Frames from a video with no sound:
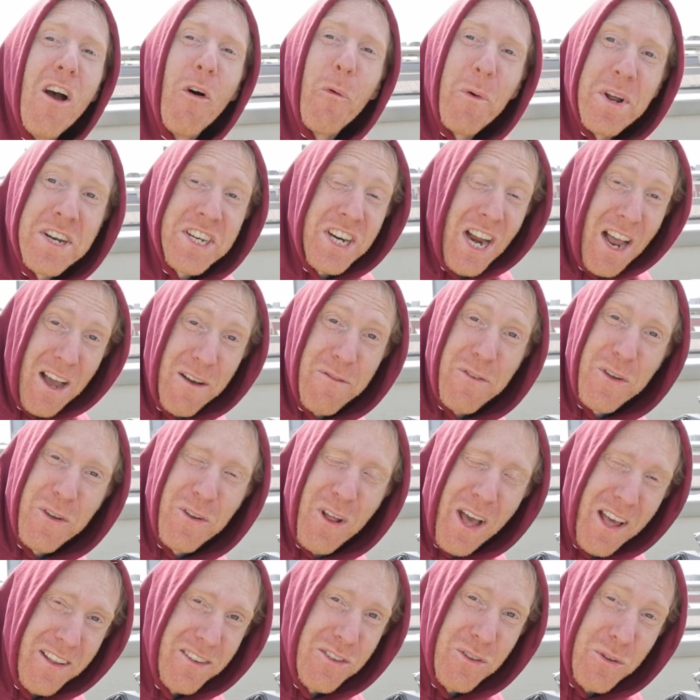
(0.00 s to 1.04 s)
which, as
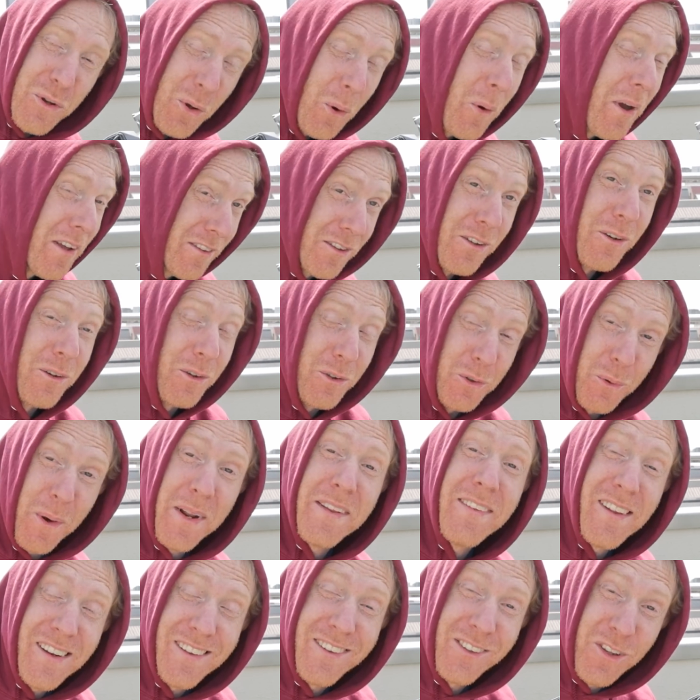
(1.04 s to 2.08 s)
you know, is a
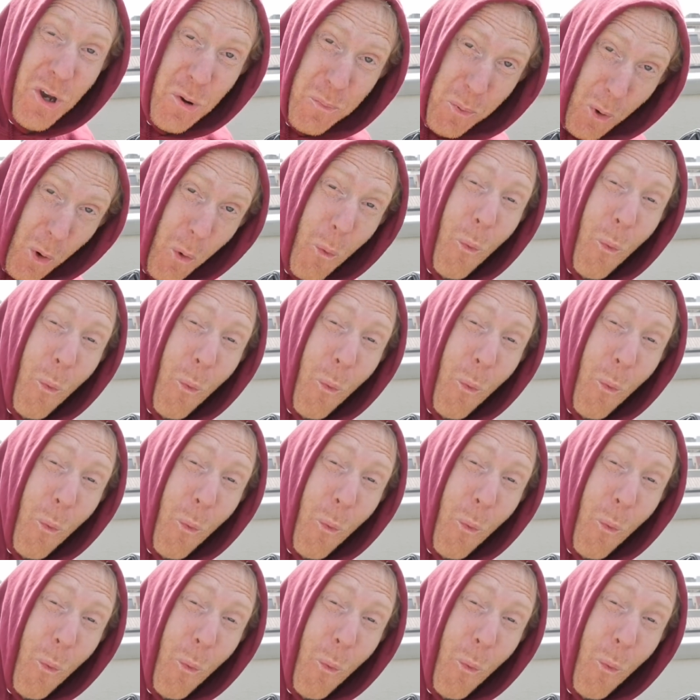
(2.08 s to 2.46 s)
great telescope